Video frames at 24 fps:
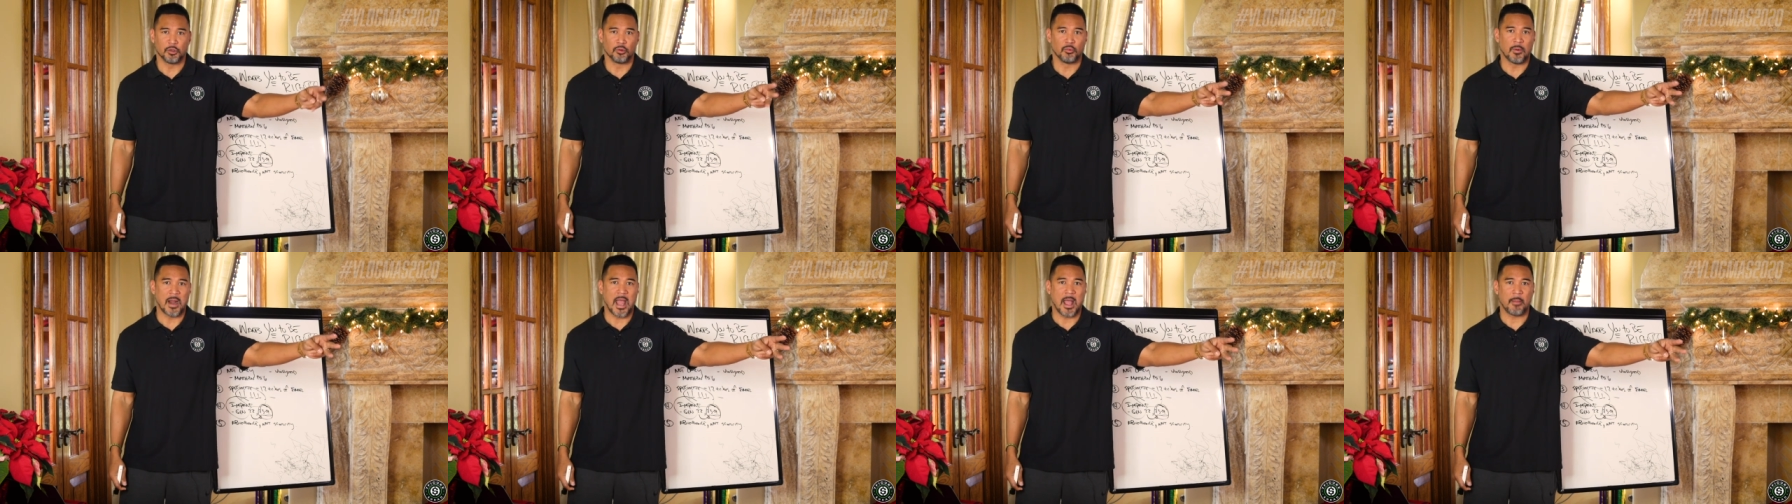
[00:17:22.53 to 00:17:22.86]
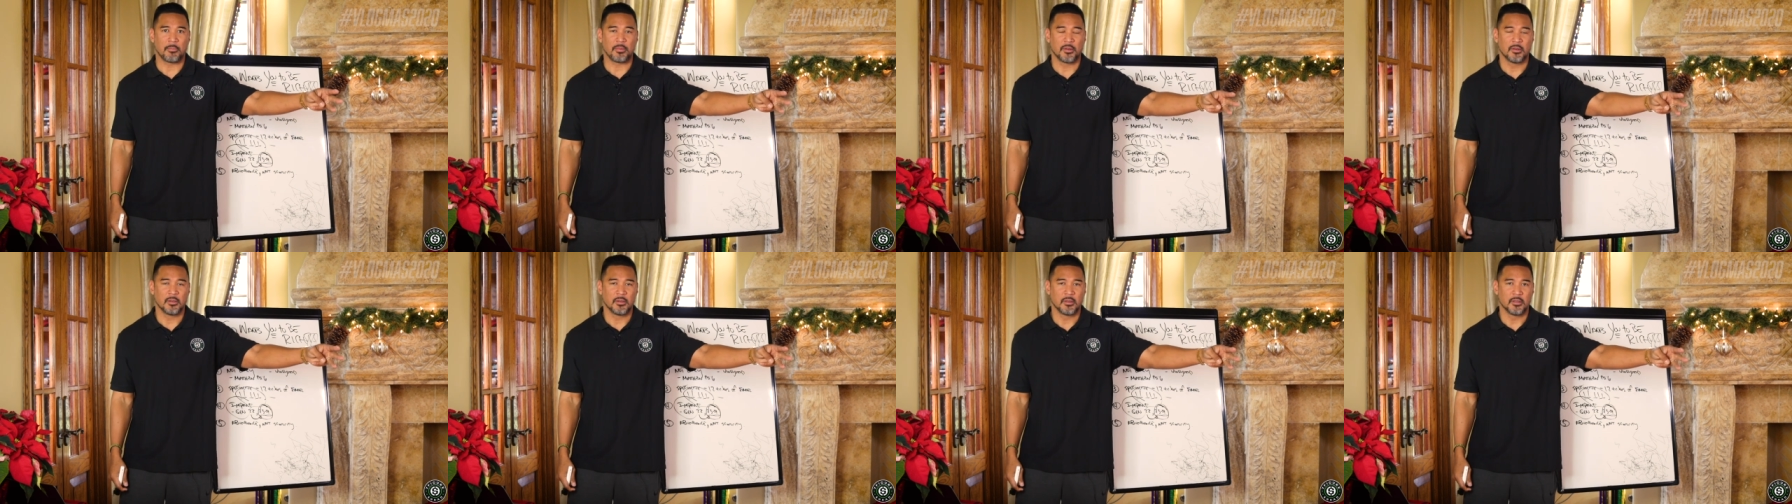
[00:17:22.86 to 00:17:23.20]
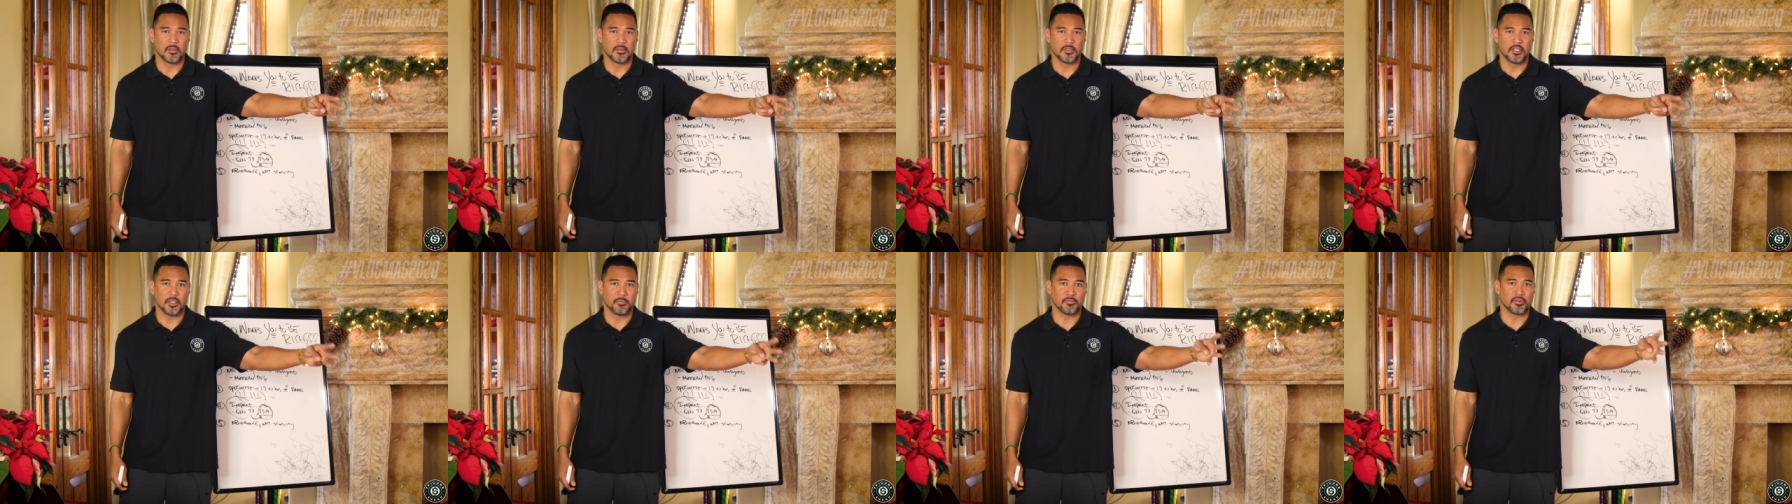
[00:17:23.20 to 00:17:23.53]
to wrap,
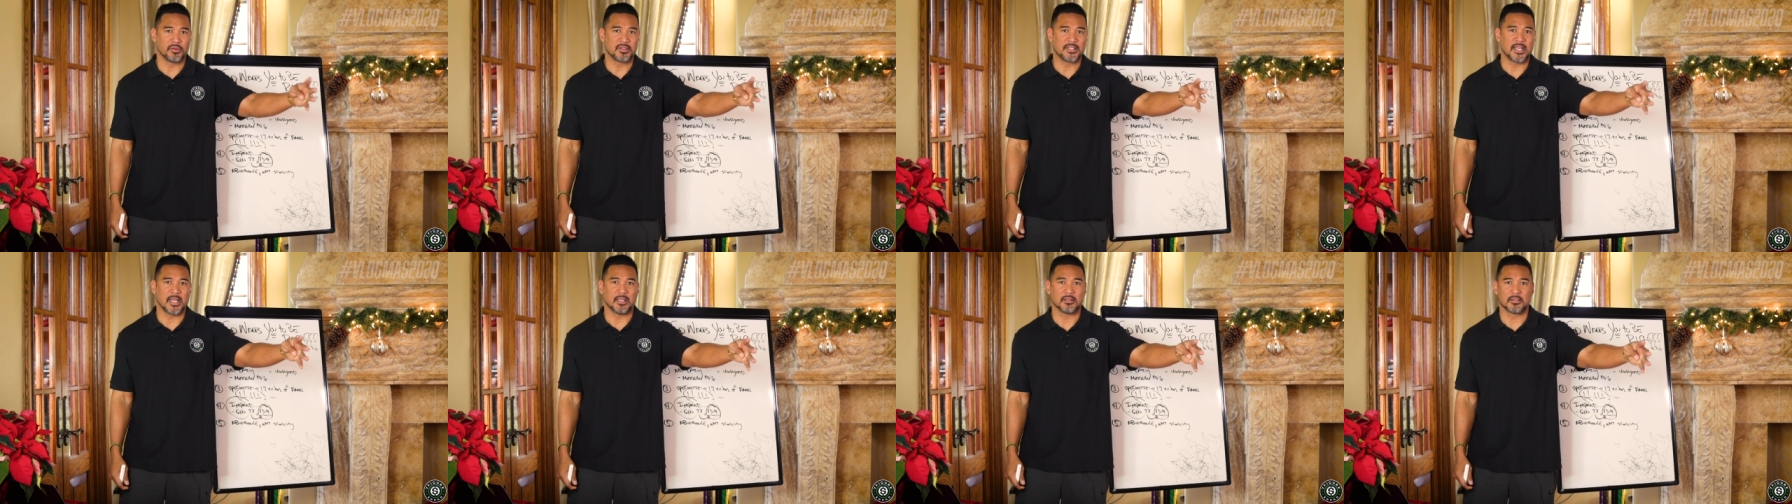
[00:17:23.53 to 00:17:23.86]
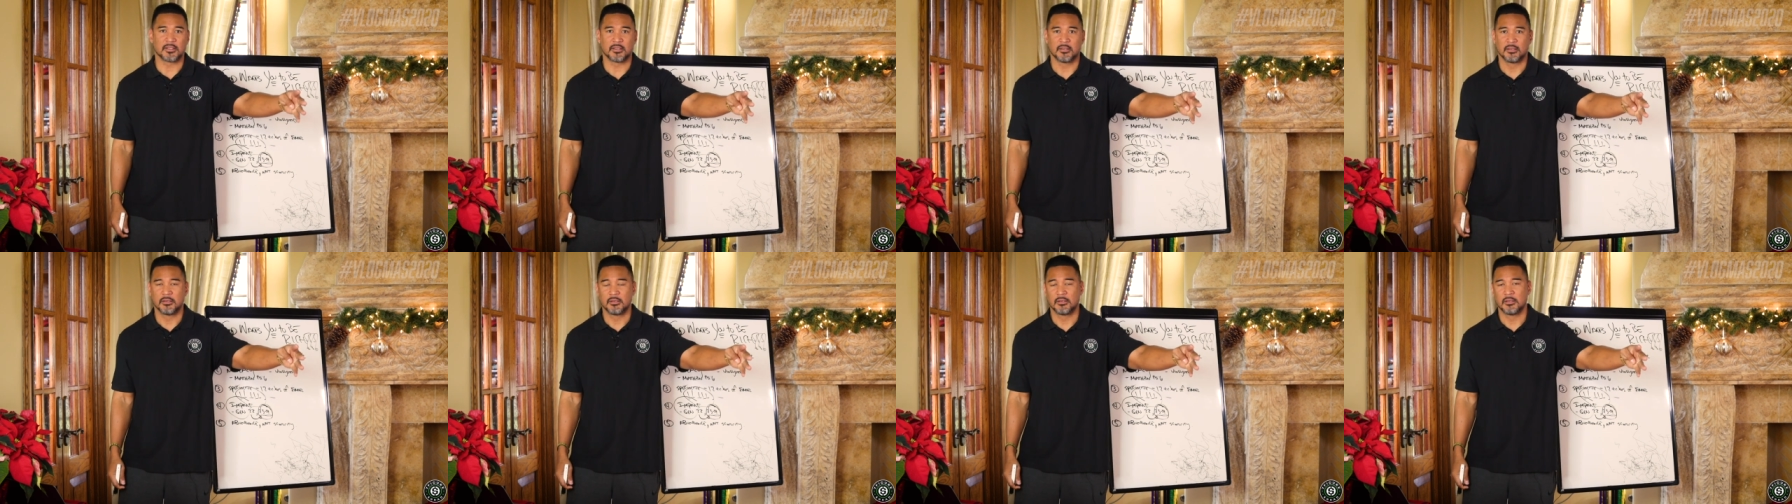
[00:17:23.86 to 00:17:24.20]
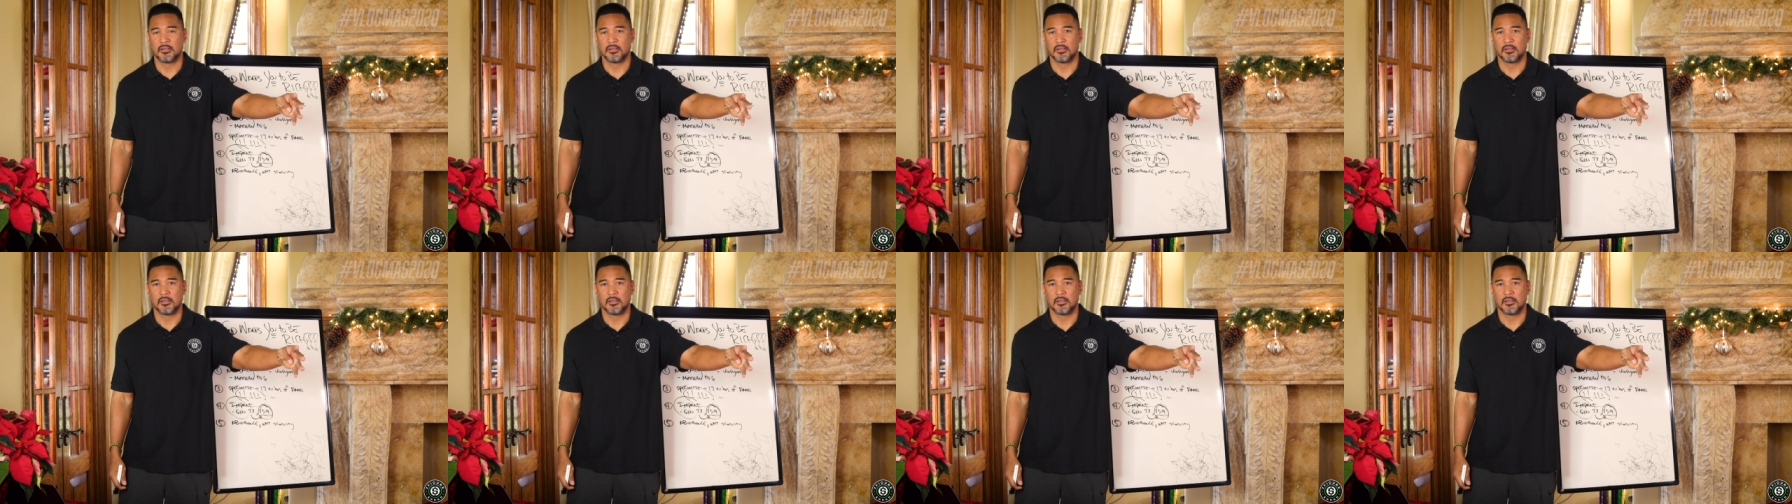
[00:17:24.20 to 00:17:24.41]
to present,